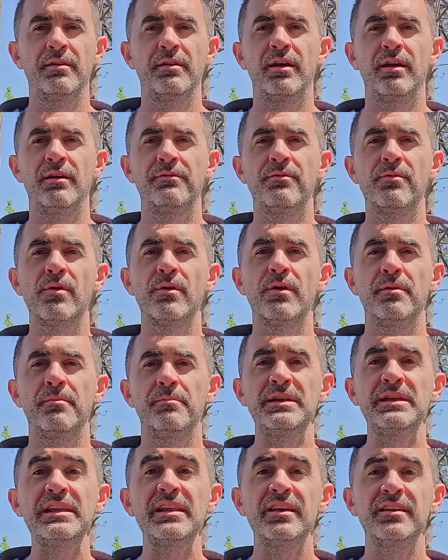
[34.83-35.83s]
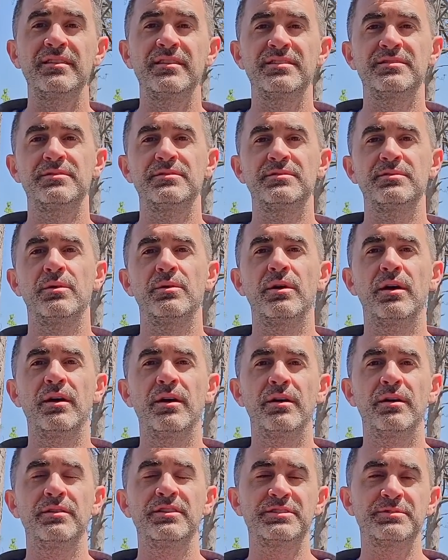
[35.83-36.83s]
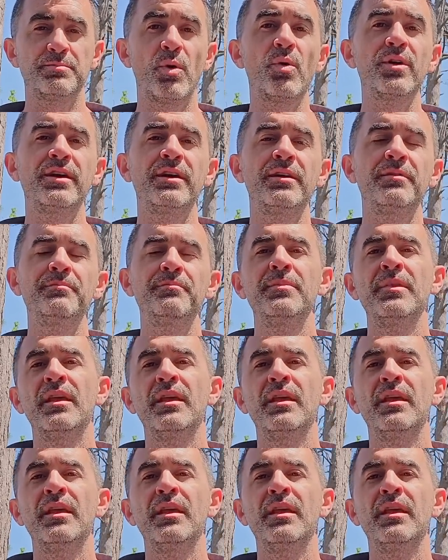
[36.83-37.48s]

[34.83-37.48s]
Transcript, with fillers: uh, for a meeting this uh, this morning.